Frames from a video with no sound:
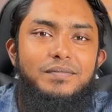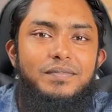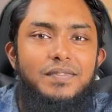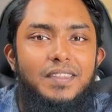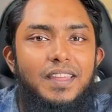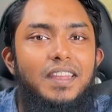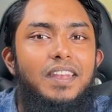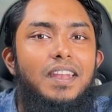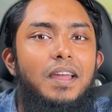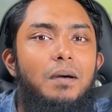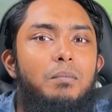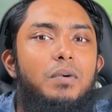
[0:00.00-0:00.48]

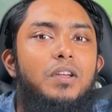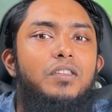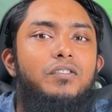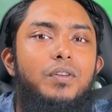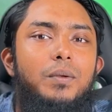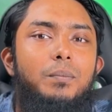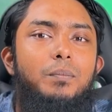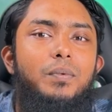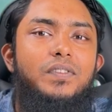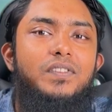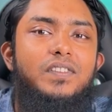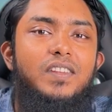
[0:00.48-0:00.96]
The number
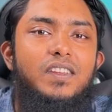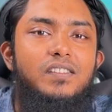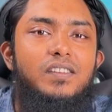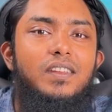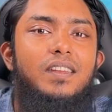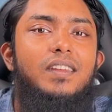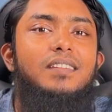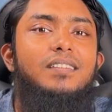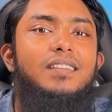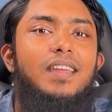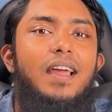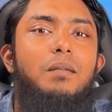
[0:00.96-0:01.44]
3
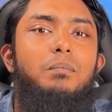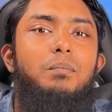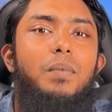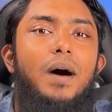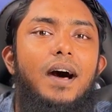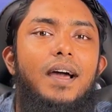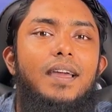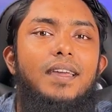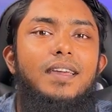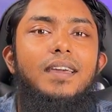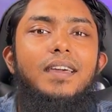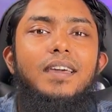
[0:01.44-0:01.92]
position is held
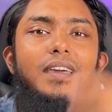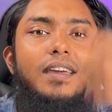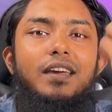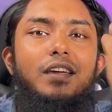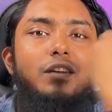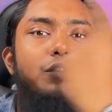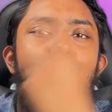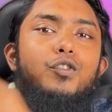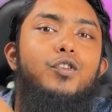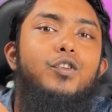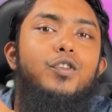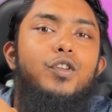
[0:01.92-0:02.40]
by
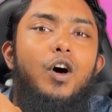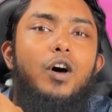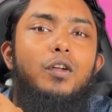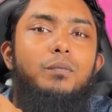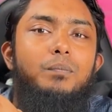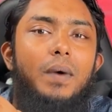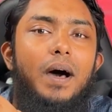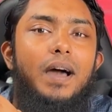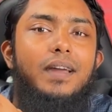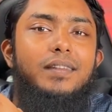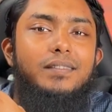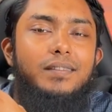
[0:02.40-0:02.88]
True
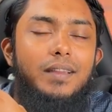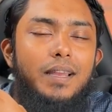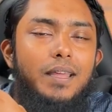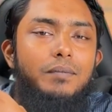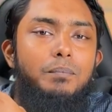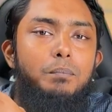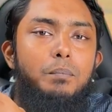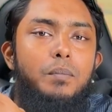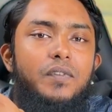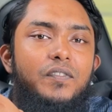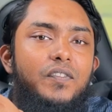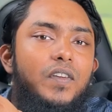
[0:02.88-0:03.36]
North by
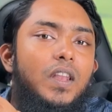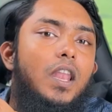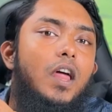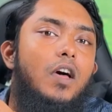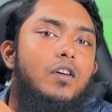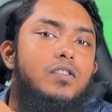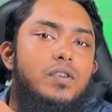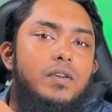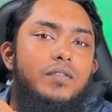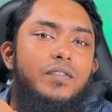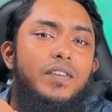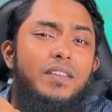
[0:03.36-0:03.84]
Sleep
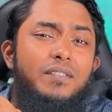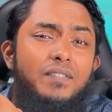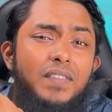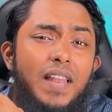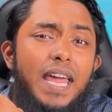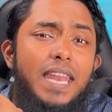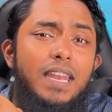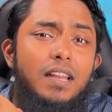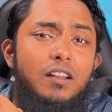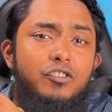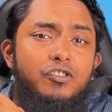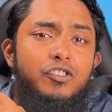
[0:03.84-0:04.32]
Philosophy
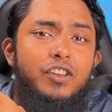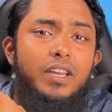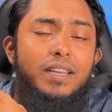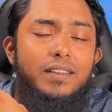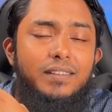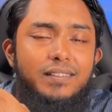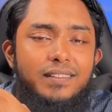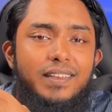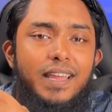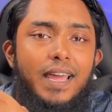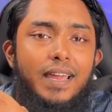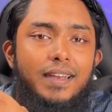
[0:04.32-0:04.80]
Flannel
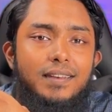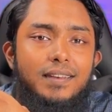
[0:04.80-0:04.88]
Sheet Set.